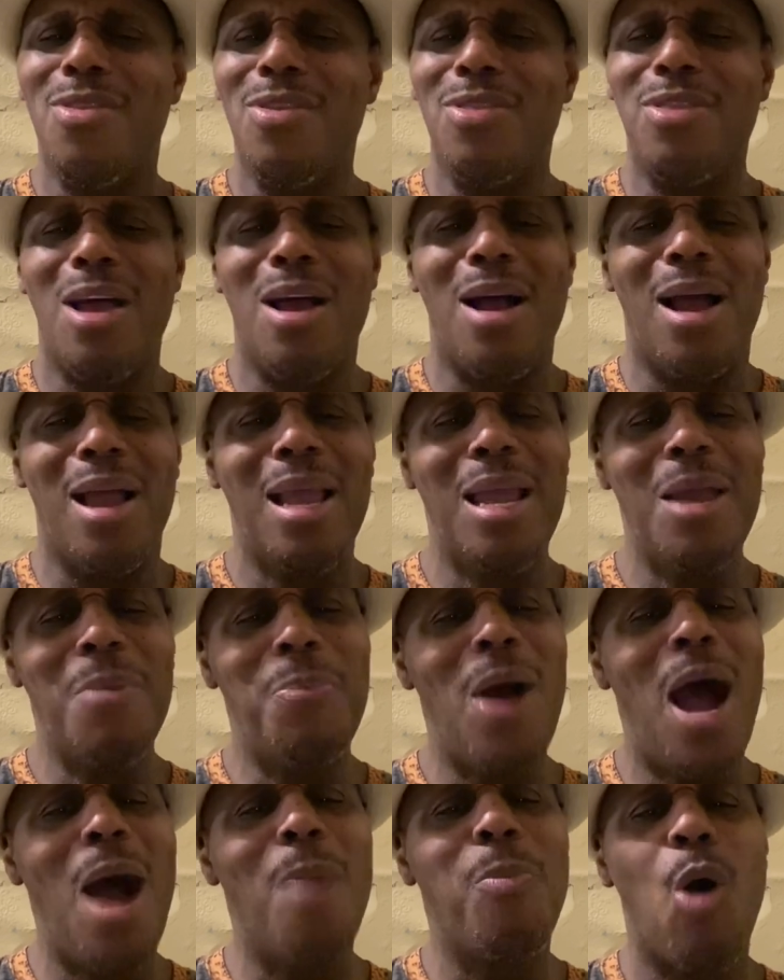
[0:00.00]
Hip
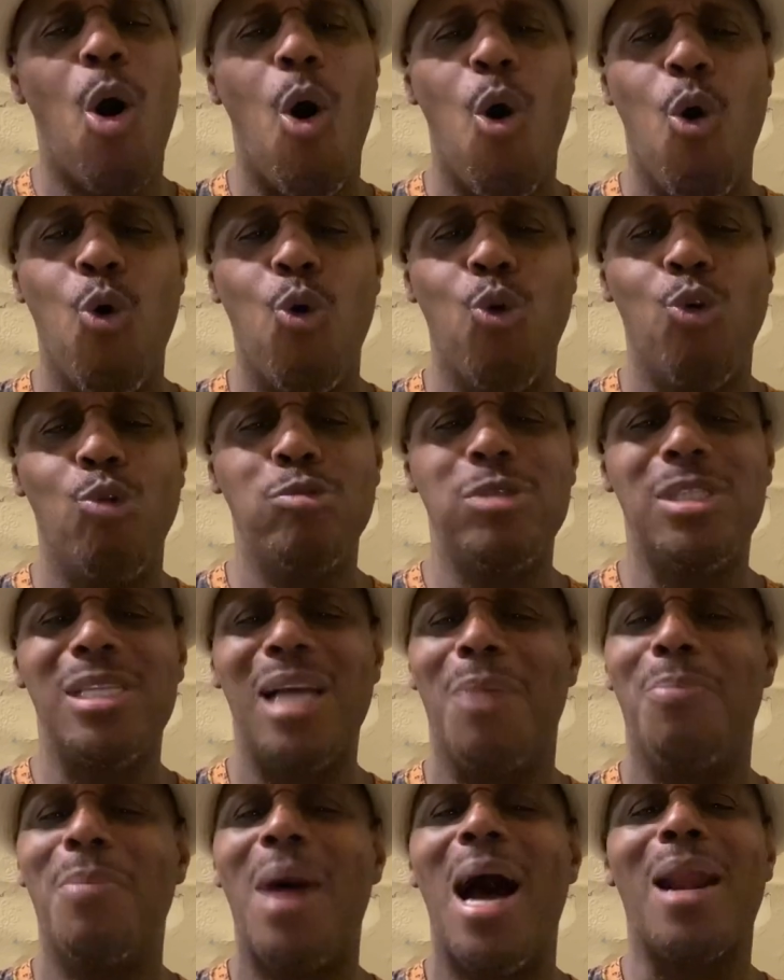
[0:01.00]
hop owes
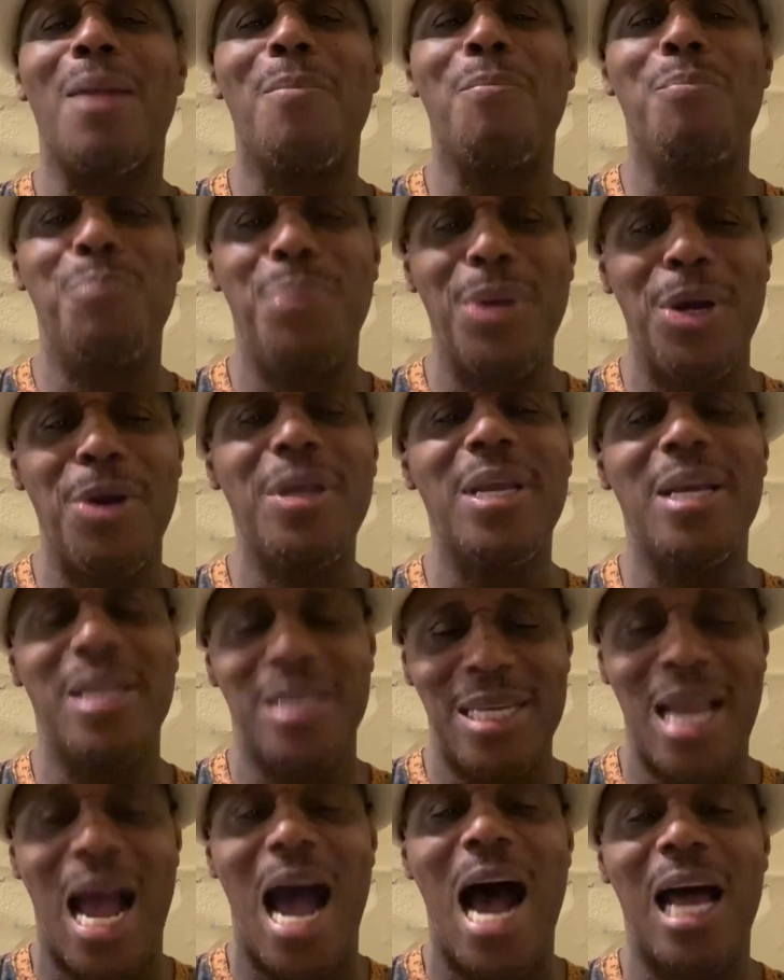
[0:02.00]
about $1 billion
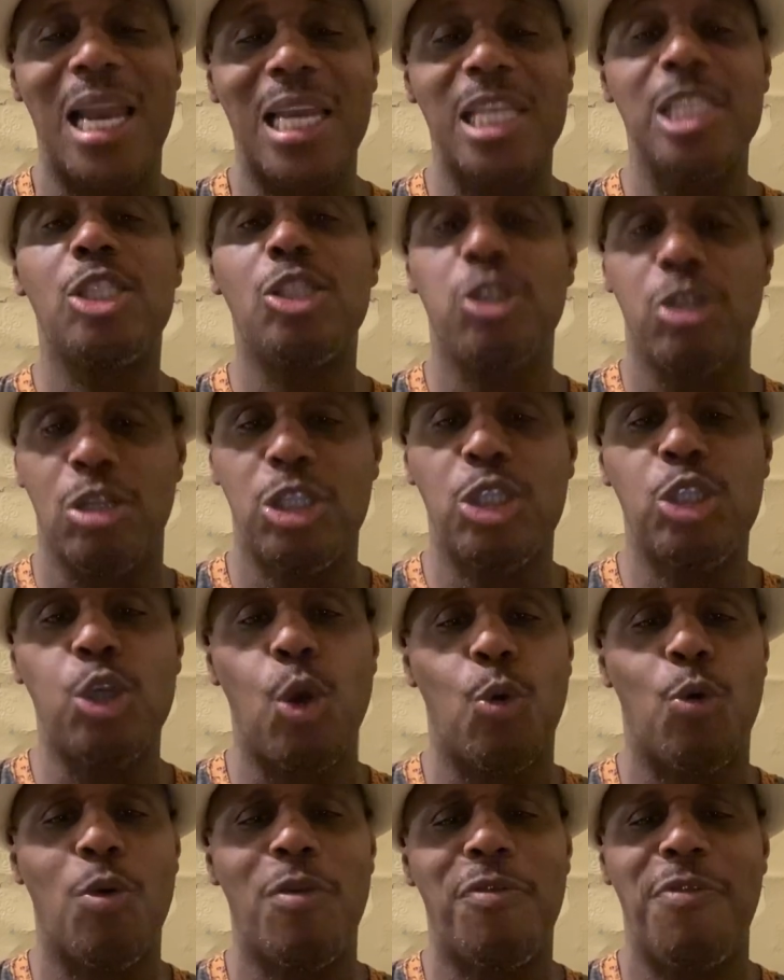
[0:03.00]
to the
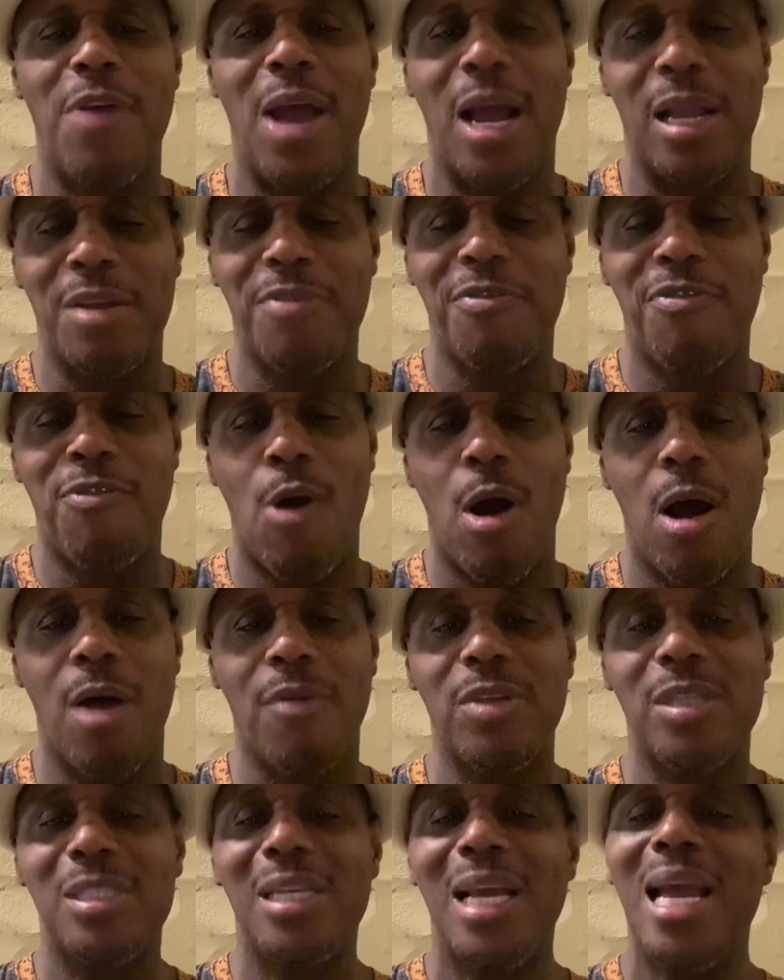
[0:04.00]
circle founding
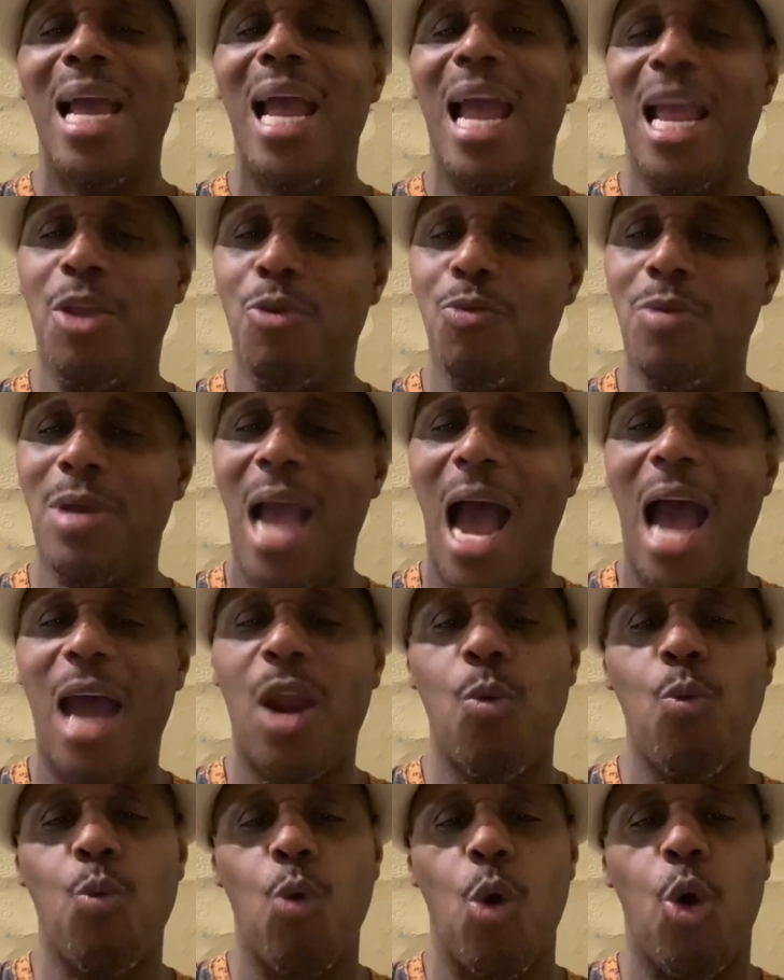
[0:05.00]
fathers, and you gotta
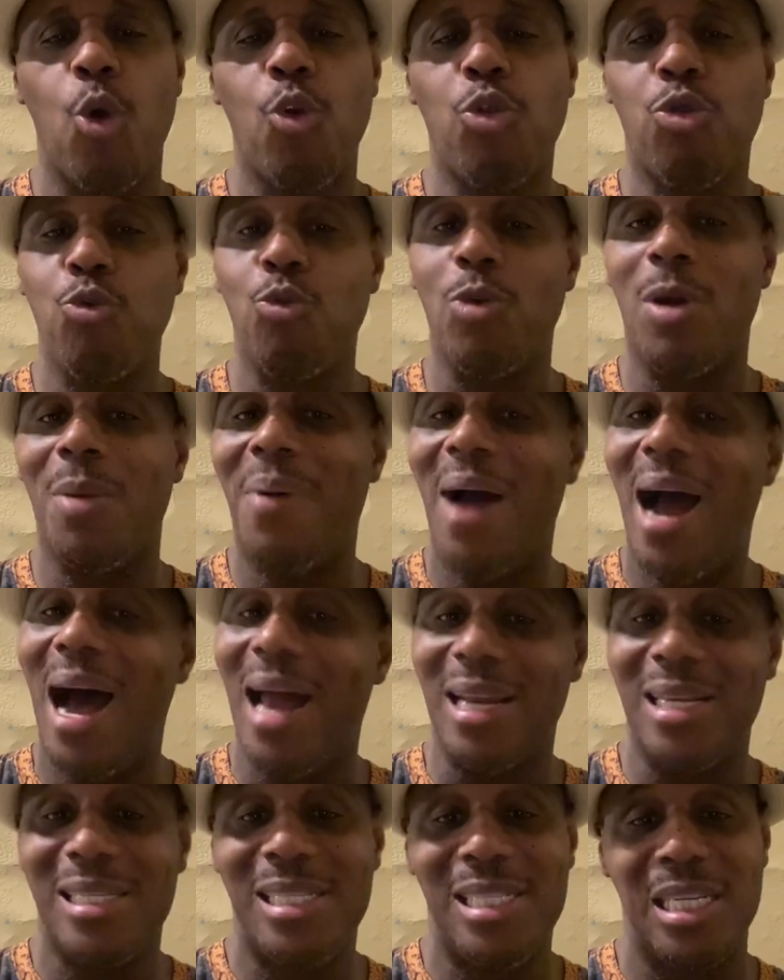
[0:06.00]
work through the
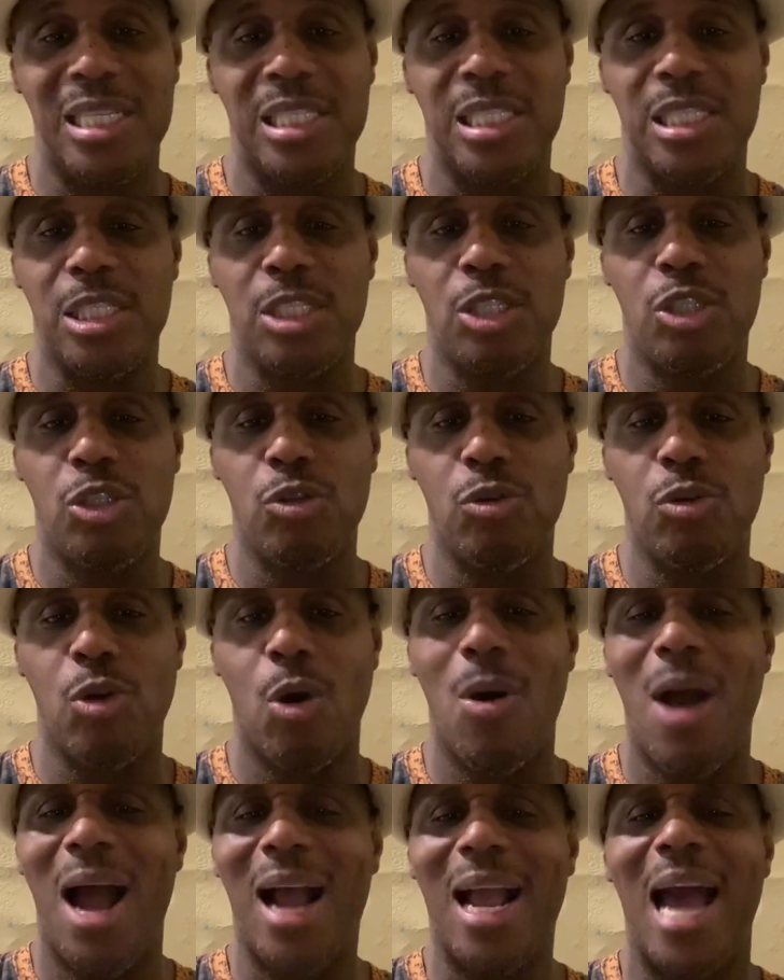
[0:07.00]
politicians.
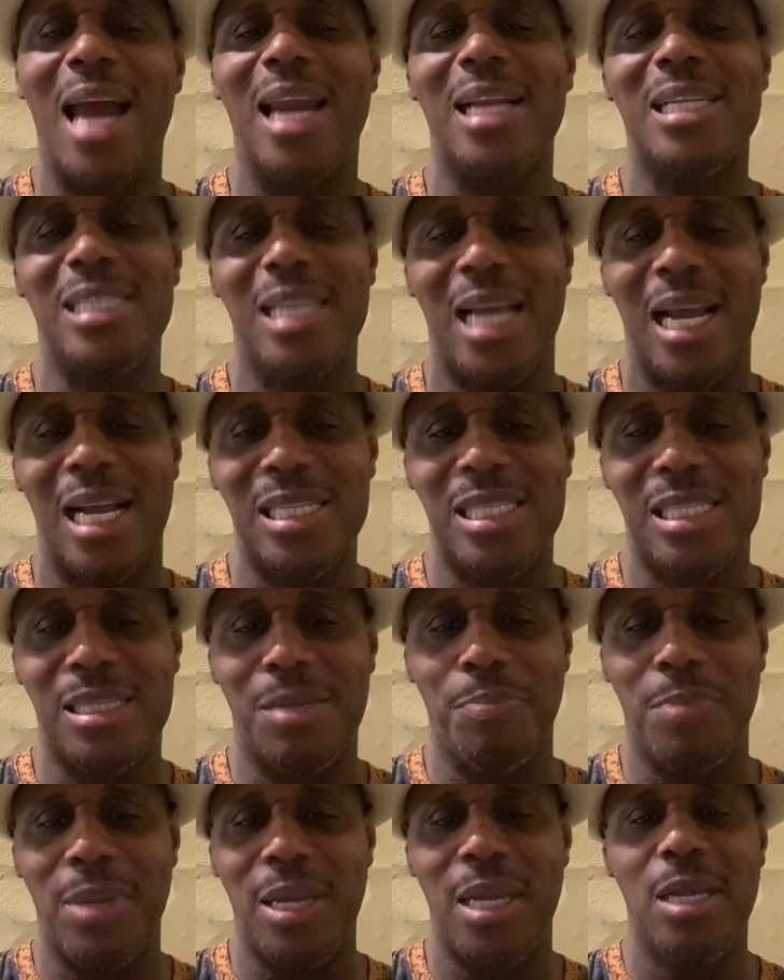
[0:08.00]
I got a chance to
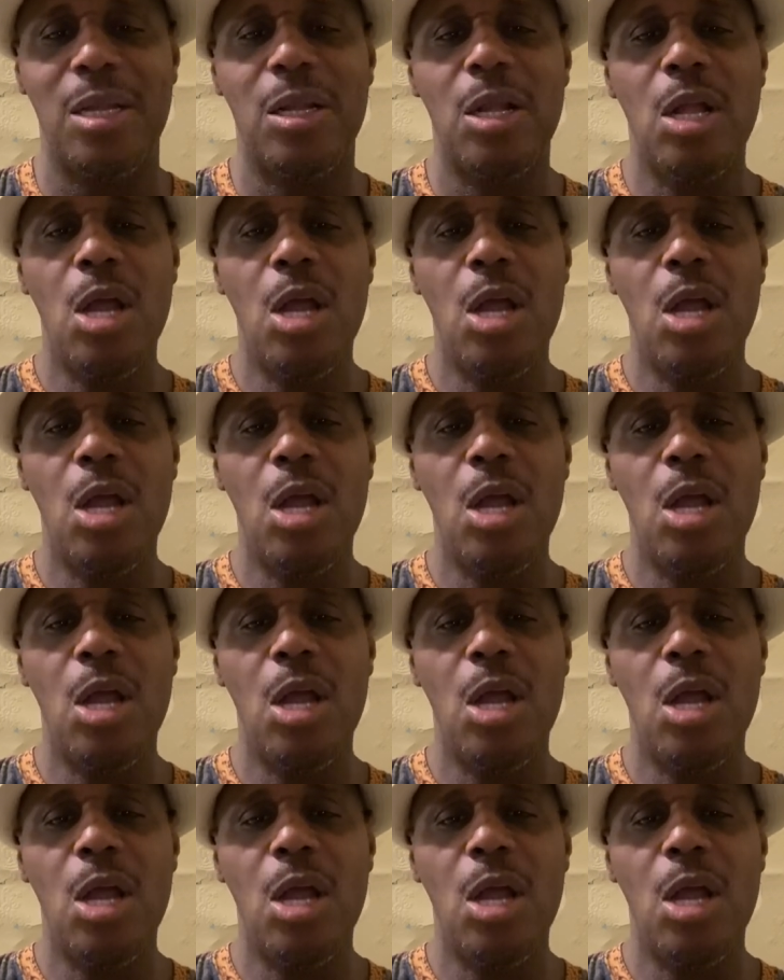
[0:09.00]
meet